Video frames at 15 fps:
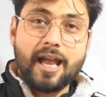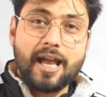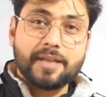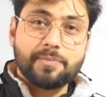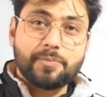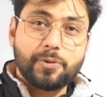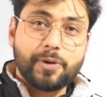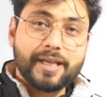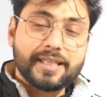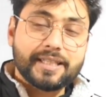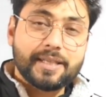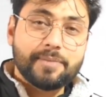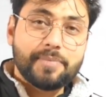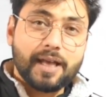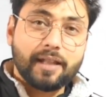And press
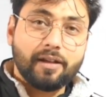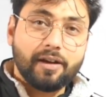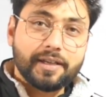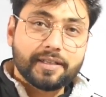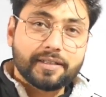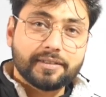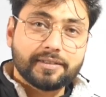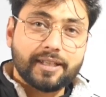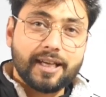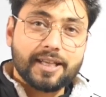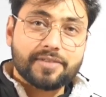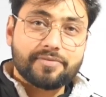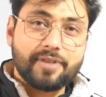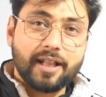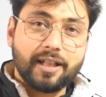the bell icon
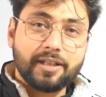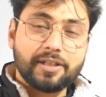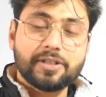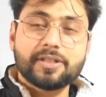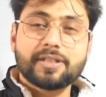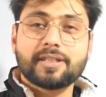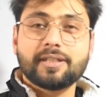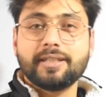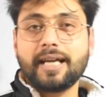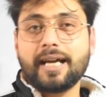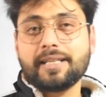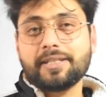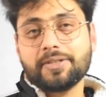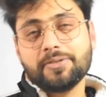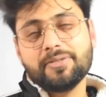as well so
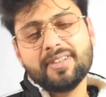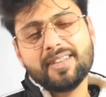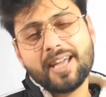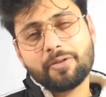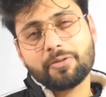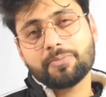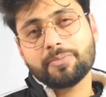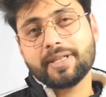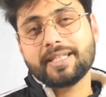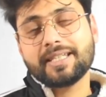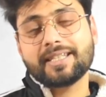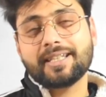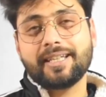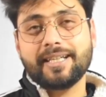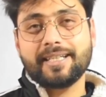that you never miss
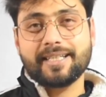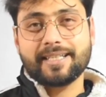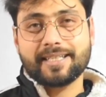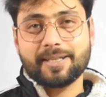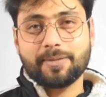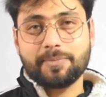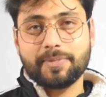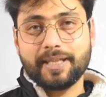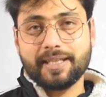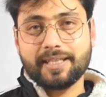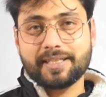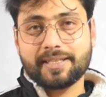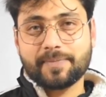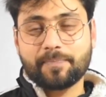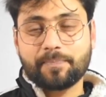the latest
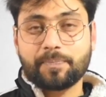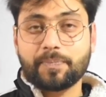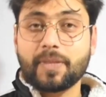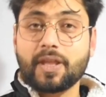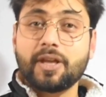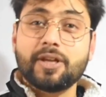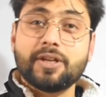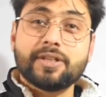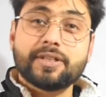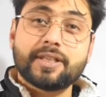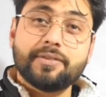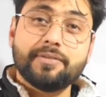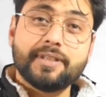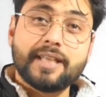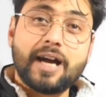updates.
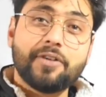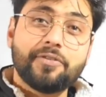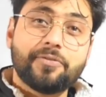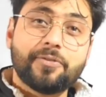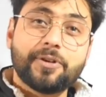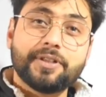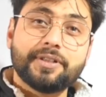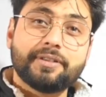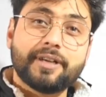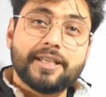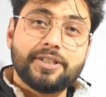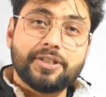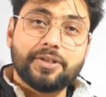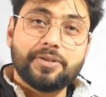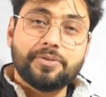So without further
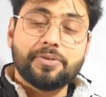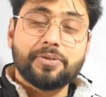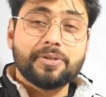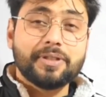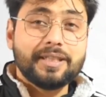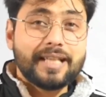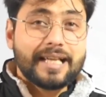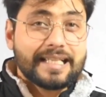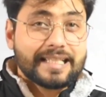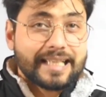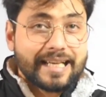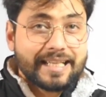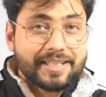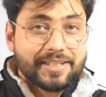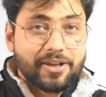ado, let's
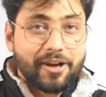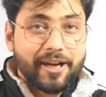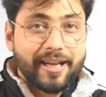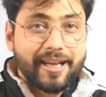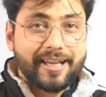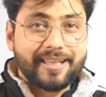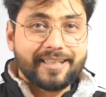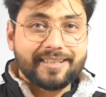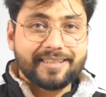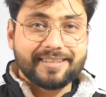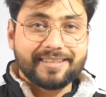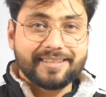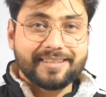get started.